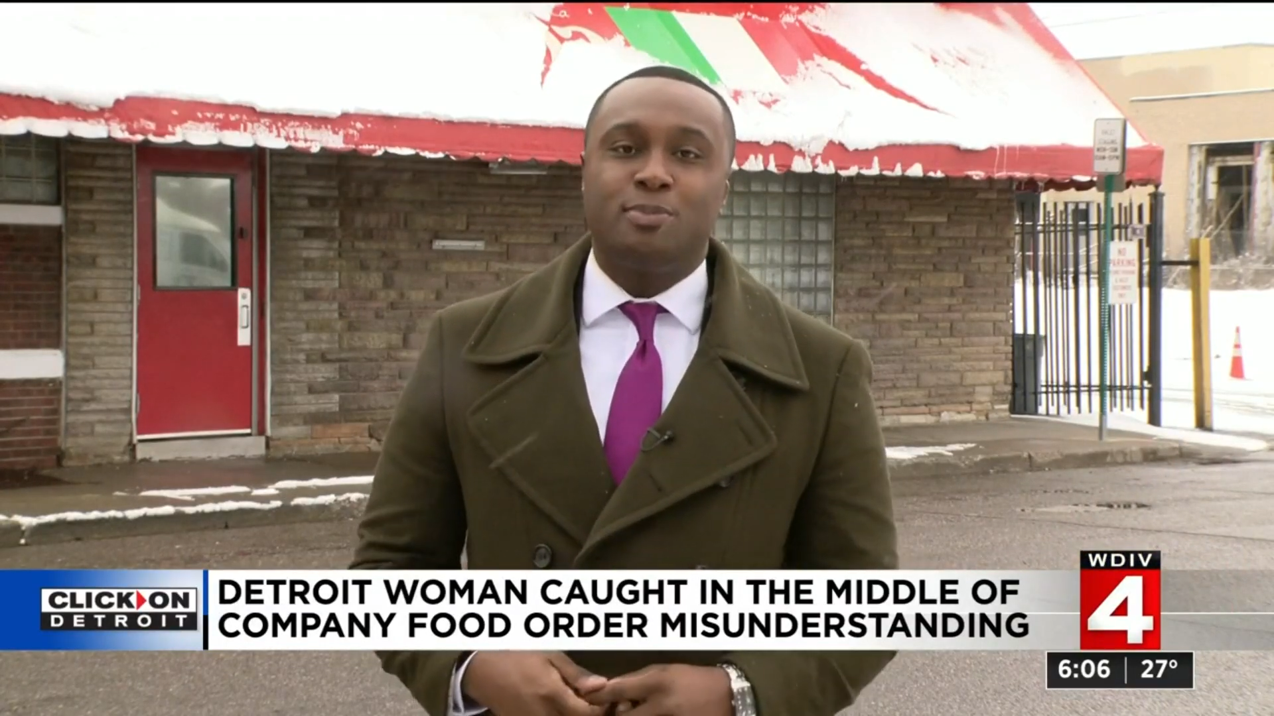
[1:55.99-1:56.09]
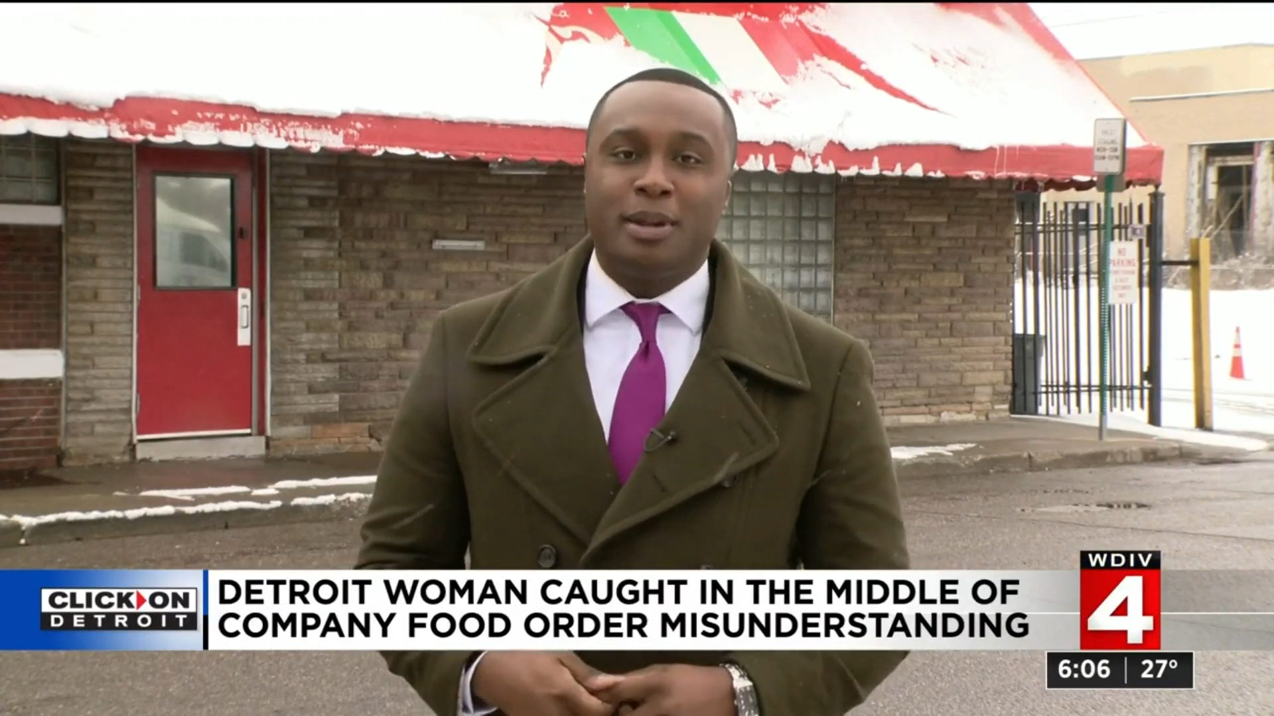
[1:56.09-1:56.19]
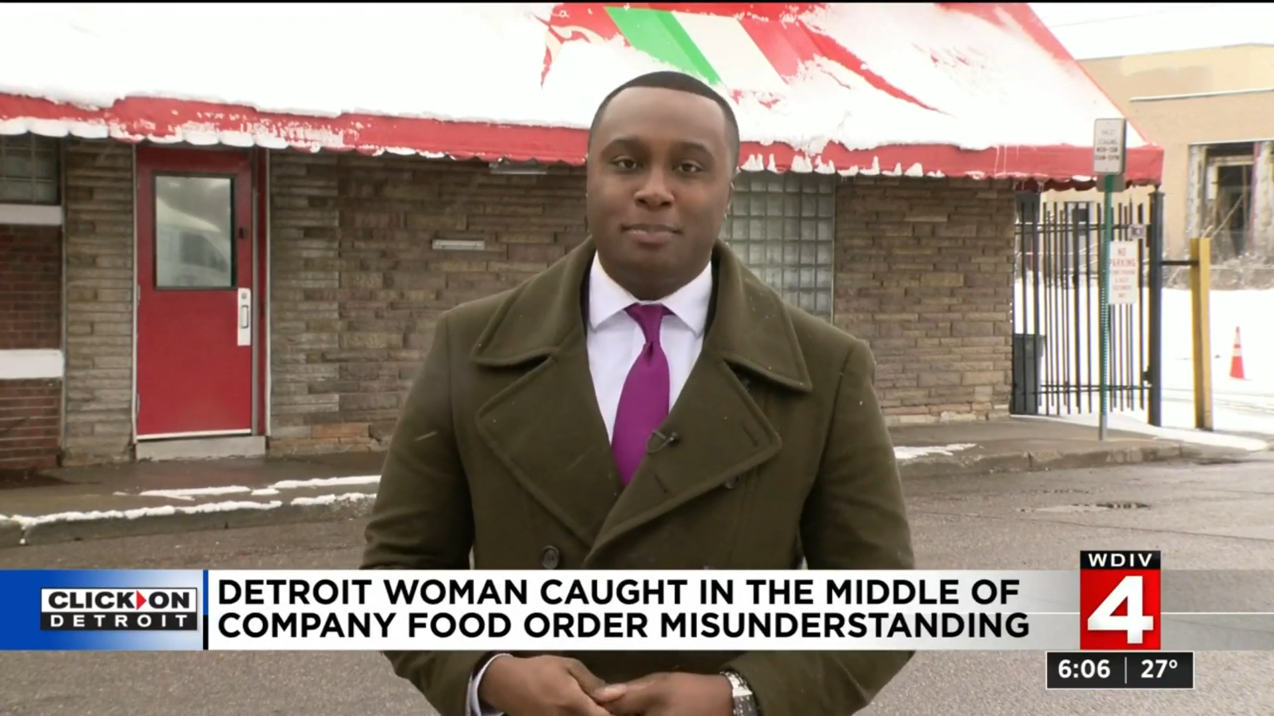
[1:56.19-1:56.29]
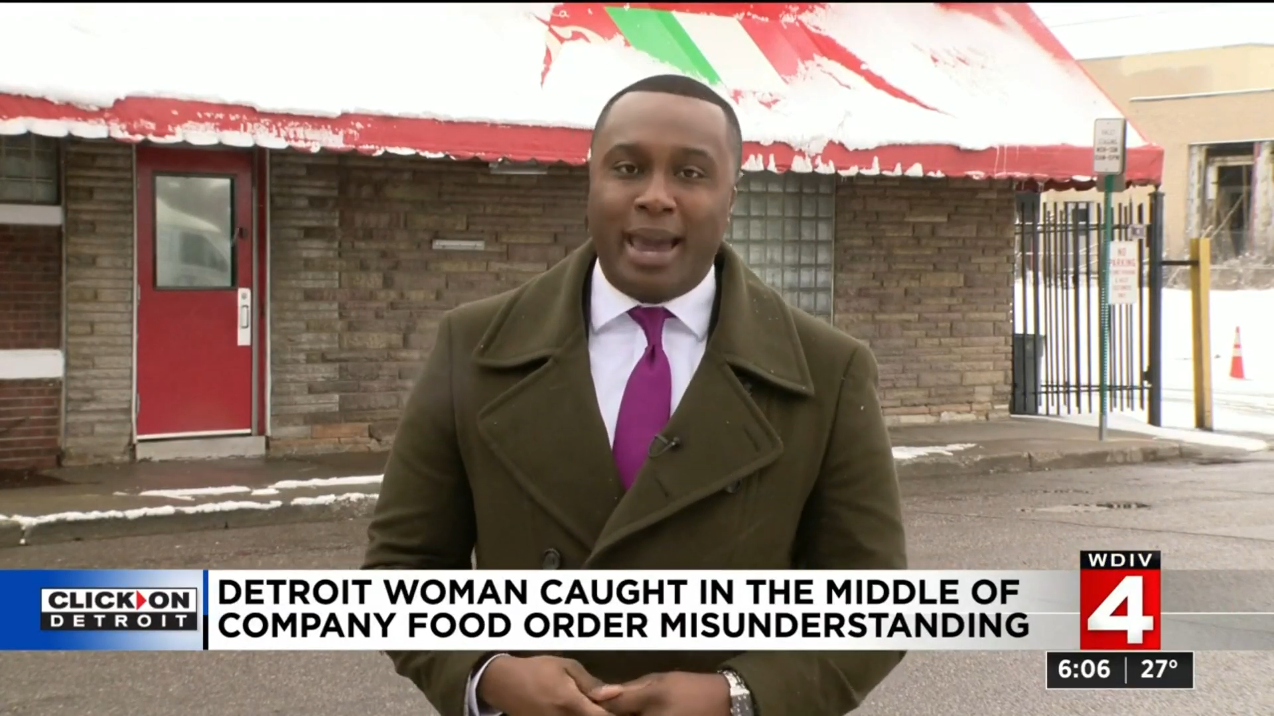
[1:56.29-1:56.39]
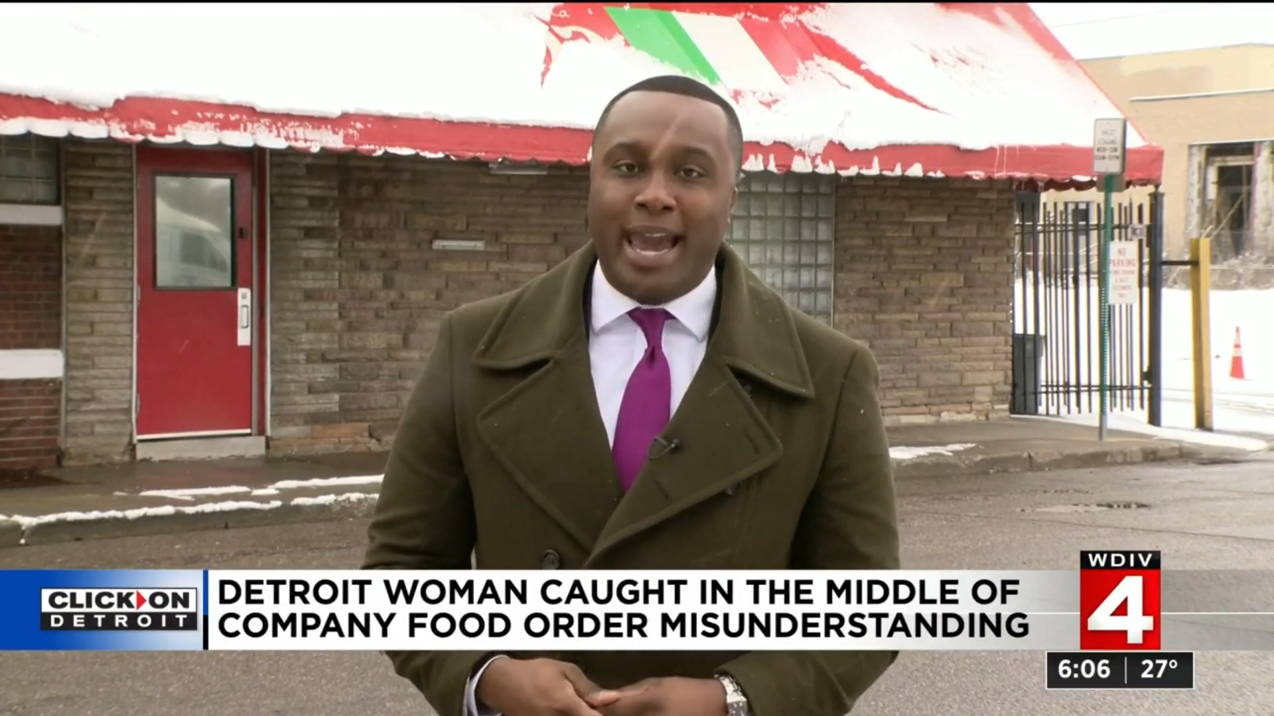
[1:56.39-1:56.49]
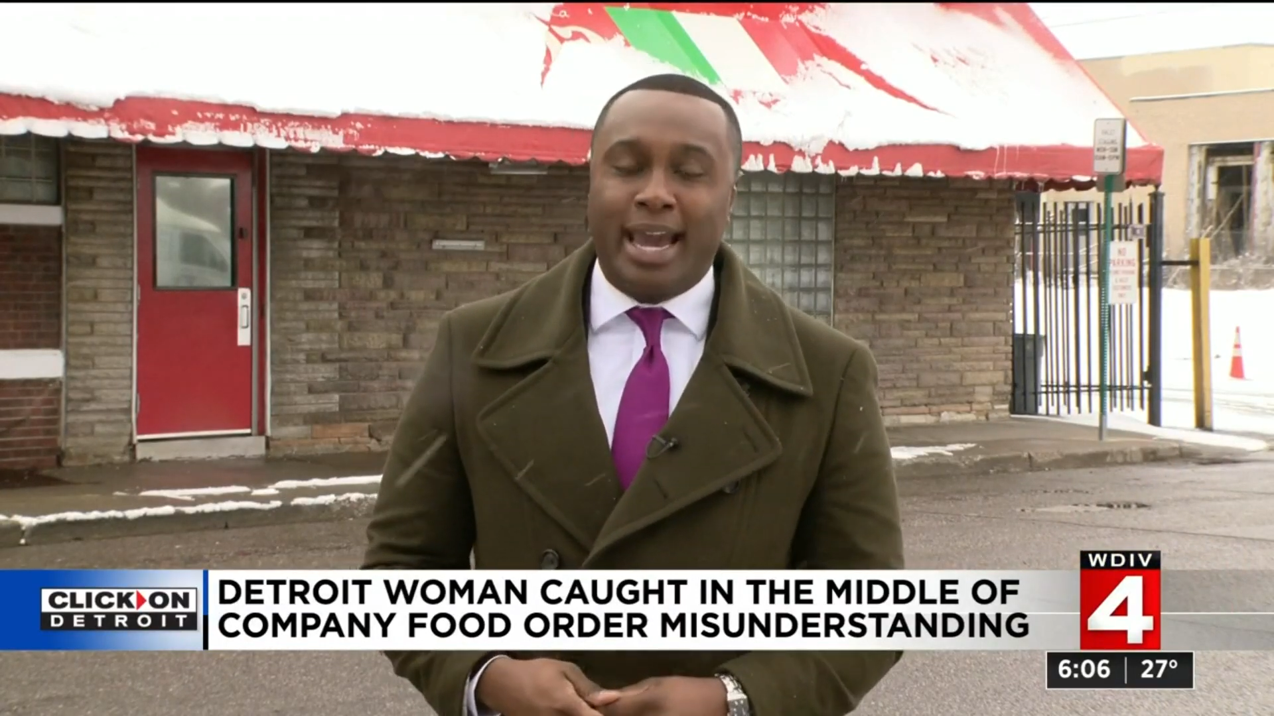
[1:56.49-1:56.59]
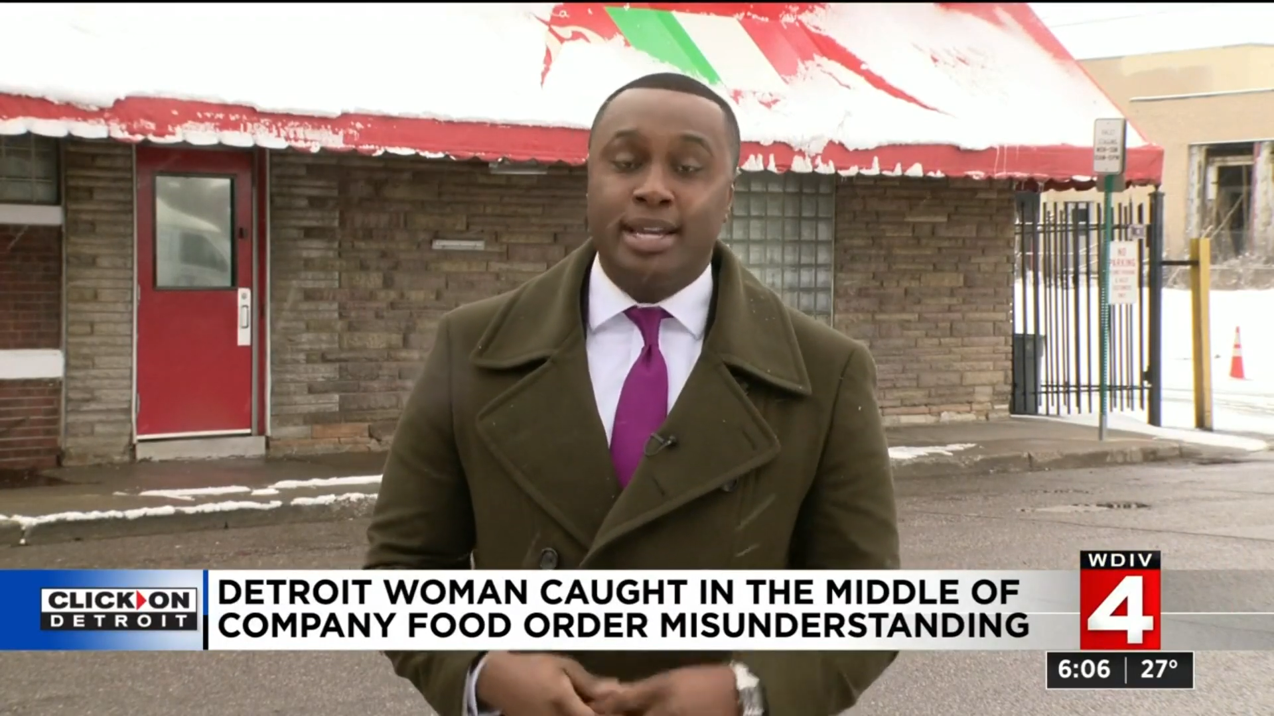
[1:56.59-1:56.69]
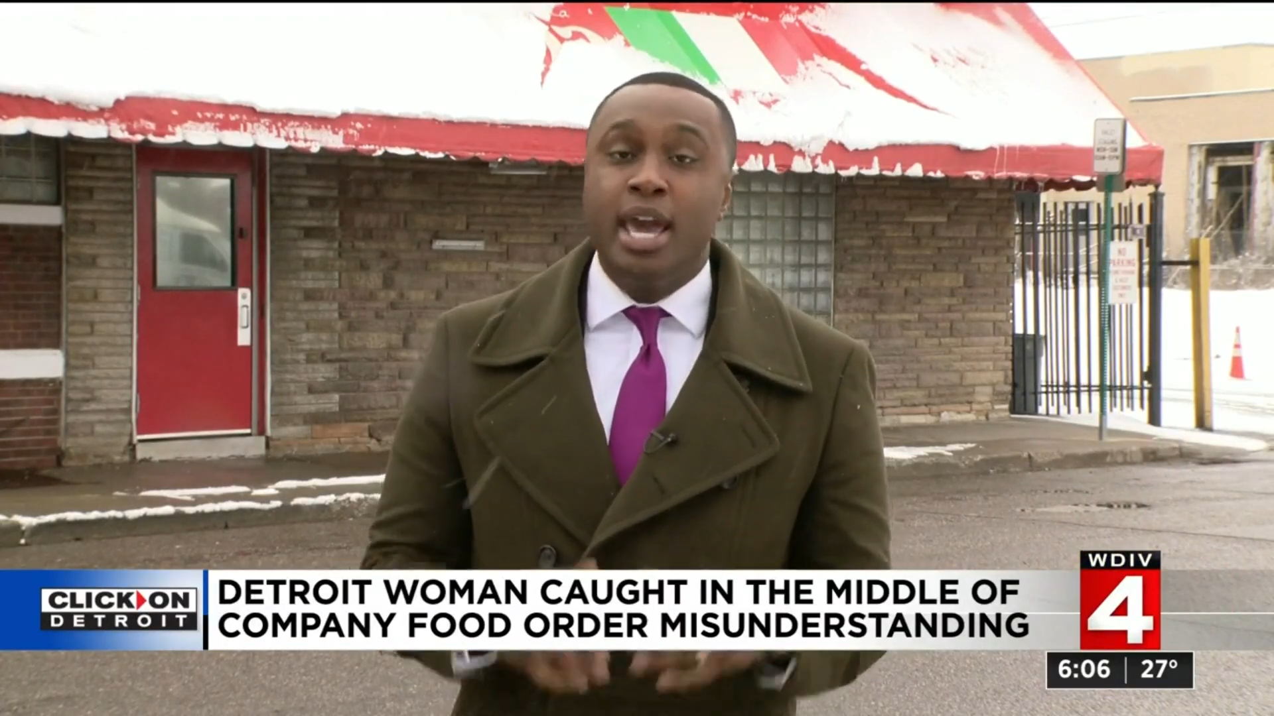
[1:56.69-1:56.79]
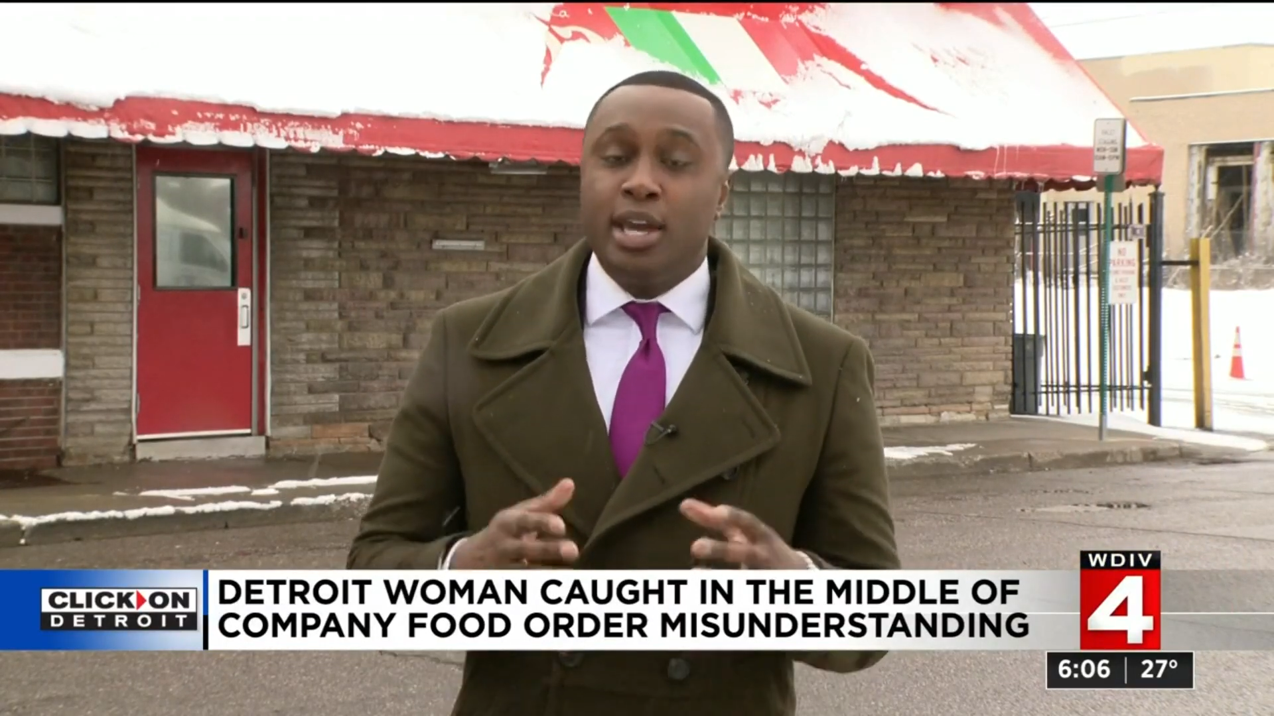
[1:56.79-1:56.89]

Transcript: been paid.